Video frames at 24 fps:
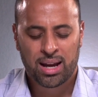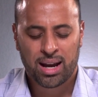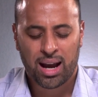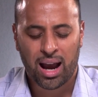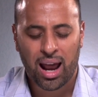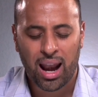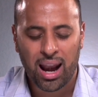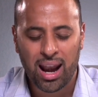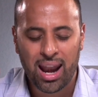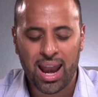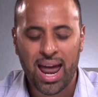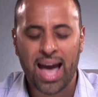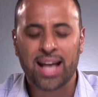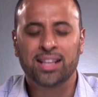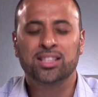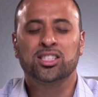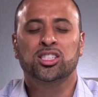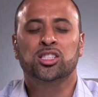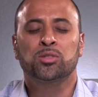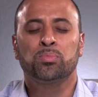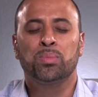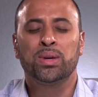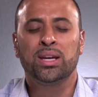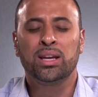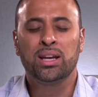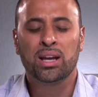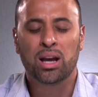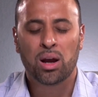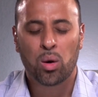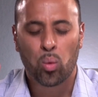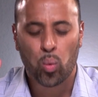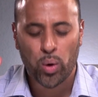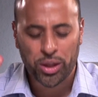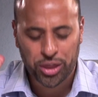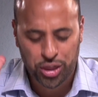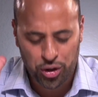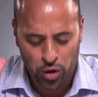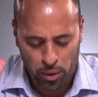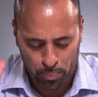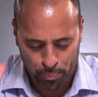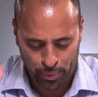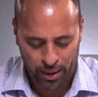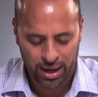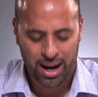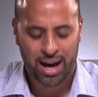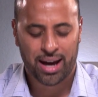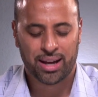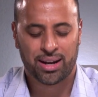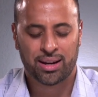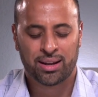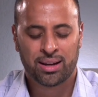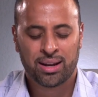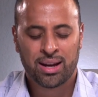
Cleanse me with your blood.